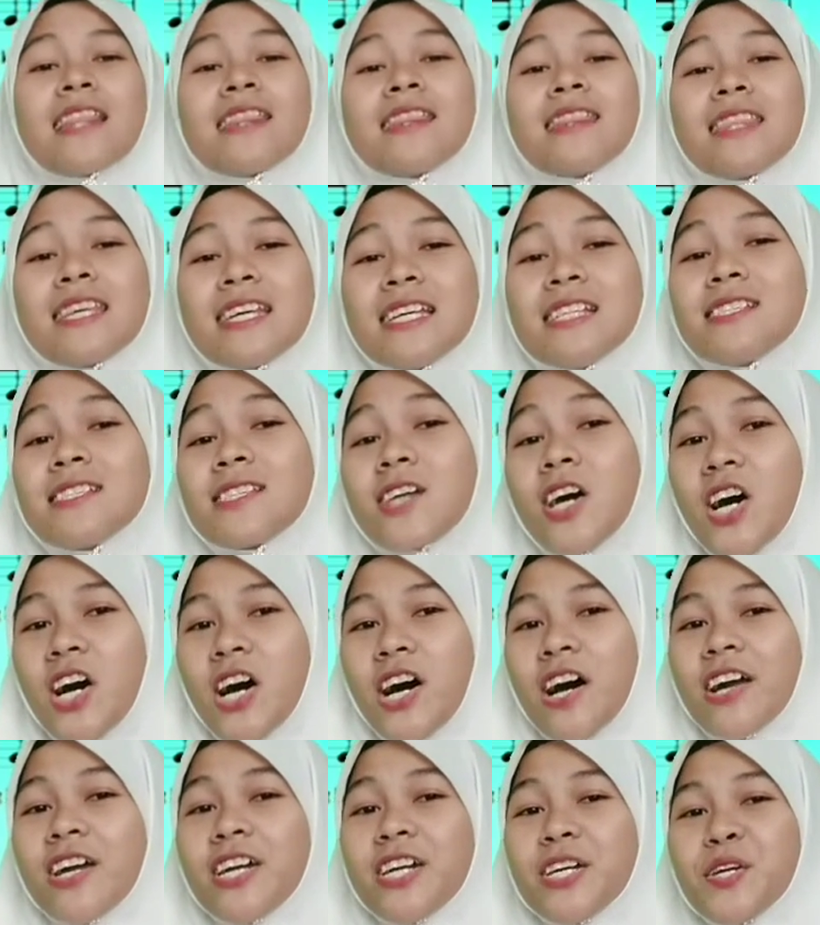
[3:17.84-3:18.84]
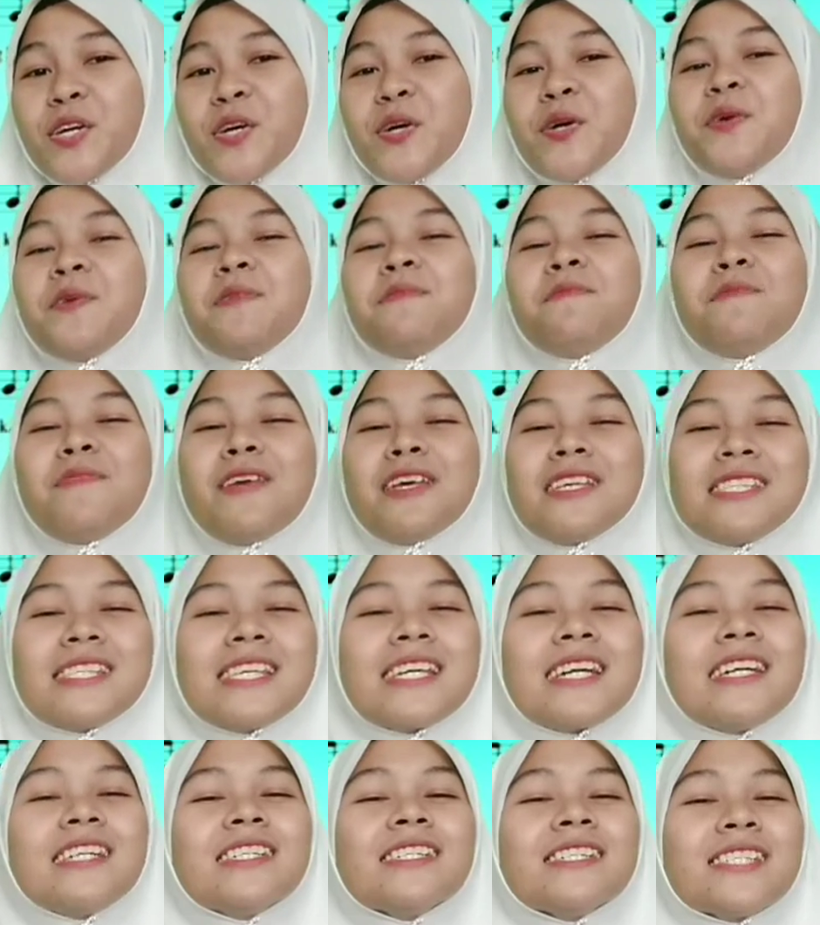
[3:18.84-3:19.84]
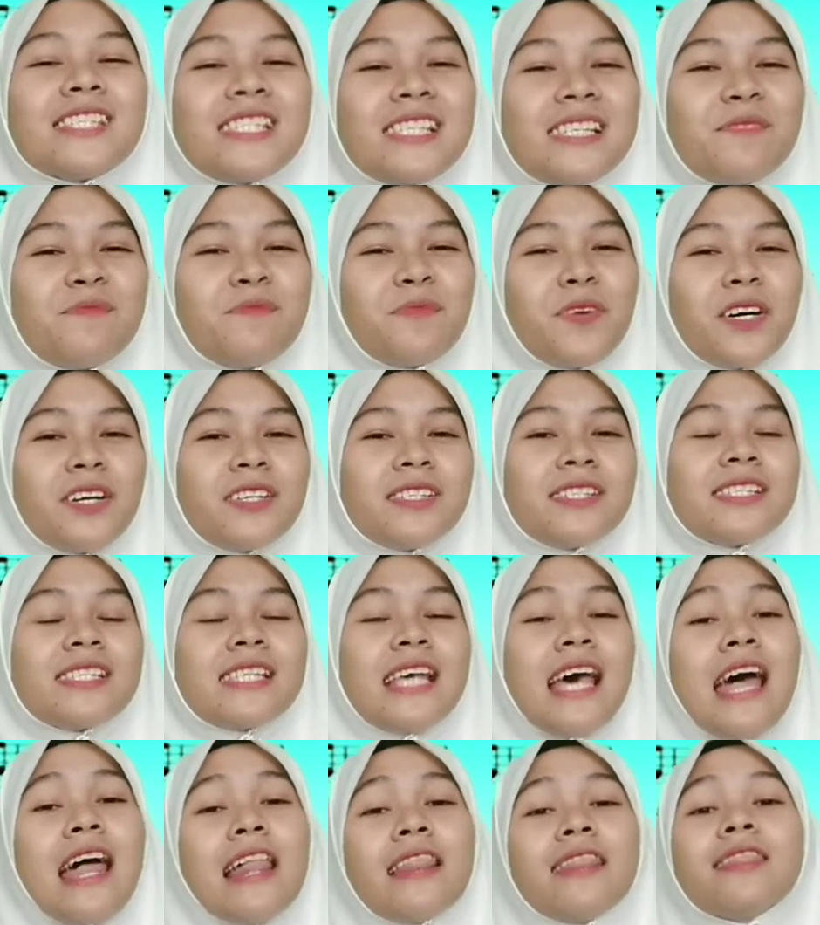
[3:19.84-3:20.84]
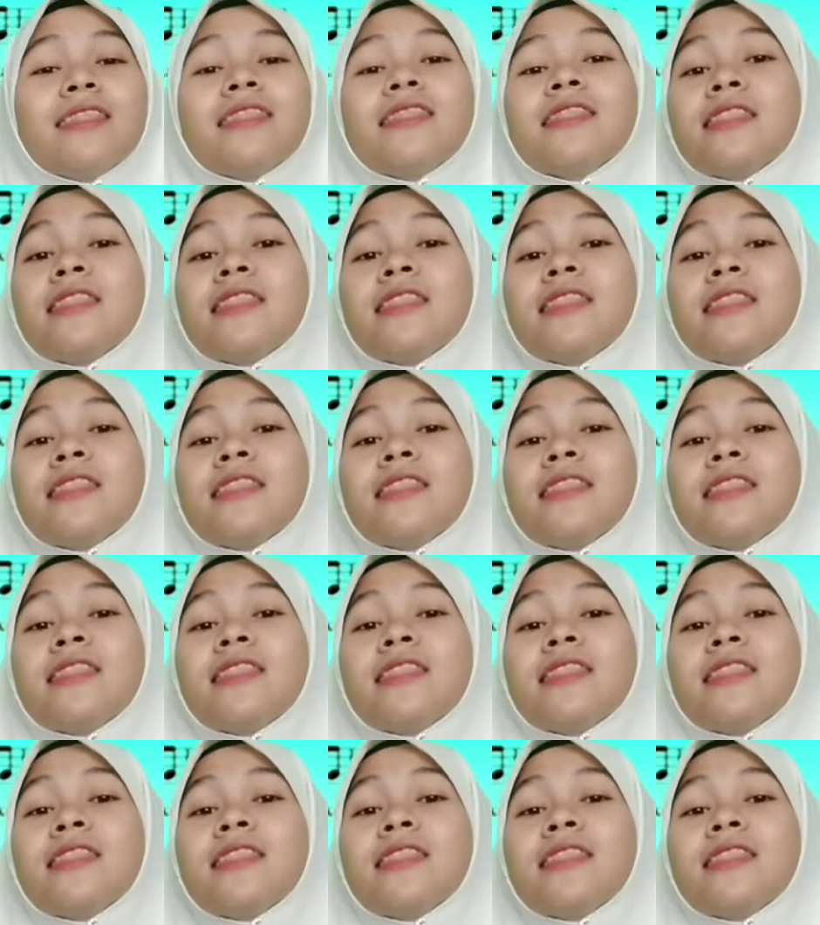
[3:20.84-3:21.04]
These are musical symbols and